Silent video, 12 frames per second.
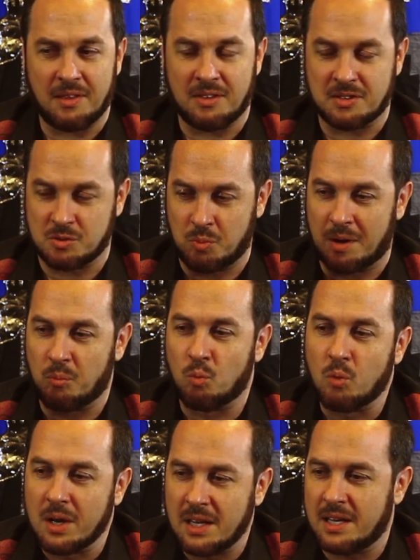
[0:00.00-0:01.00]
this is what
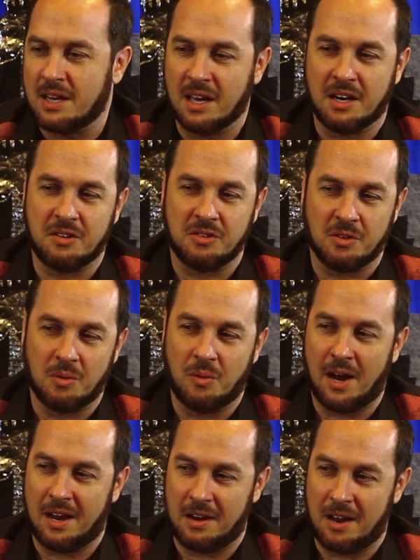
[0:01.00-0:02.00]
I'm really gonna do
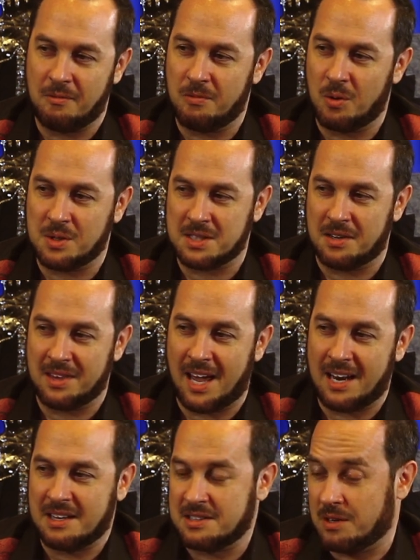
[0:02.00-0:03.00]
and, and focus on
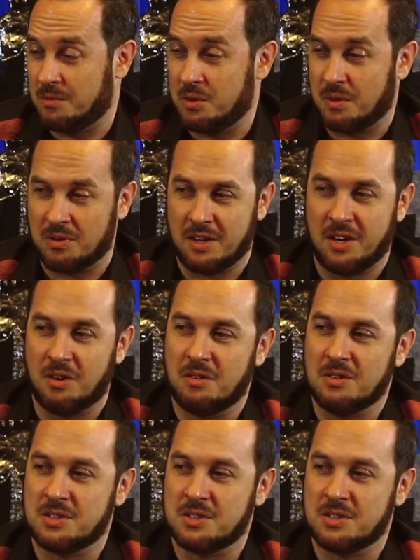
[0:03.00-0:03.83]
that instead of doing theater.